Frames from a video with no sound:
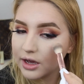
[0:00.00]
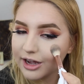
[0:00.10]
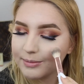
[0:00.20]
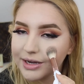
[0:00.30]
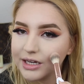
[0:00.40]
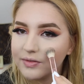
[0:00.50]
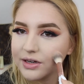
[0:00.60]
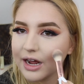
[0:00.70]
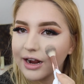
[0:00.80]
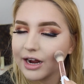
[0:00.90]

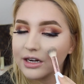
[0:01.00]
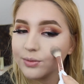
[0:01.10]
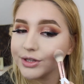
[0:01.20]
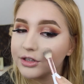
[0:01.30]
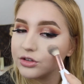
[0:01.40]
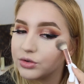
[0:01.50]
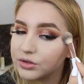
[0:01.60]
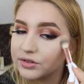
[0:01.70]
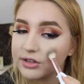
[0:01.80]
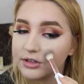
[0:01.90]
I kind of wanted to do
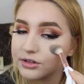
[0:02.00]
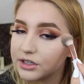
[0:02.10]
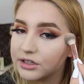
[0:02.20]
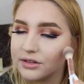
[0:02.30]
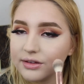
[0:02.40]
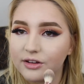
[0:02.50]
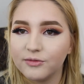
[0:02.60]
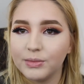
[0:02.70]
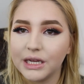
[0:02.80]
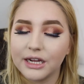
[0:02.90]
a series
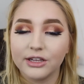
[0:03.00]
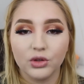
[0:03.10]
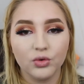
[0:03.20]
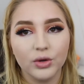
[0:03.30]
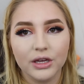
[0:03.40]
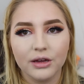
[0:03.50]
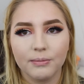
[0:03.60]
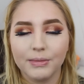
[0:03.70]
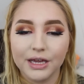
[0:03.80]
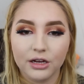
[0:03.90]
of me like doing
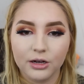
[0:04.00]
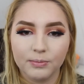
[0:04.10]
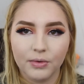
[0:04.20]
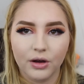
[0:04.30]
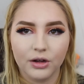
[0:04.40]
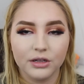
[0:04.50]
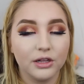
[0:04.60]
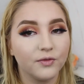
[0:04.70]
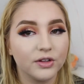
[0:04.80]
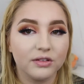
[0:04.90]
makeup on
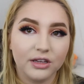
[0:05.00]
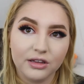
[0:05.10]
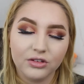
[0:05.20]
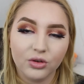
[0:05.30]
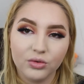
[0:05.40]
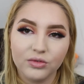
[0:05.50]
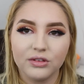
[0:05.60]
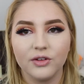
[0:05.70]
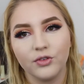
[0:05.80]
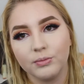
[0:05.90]
different skin tones,
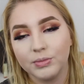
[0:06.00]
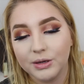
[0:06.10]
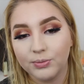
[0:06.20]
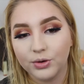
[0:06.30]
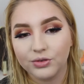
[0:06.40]
different people.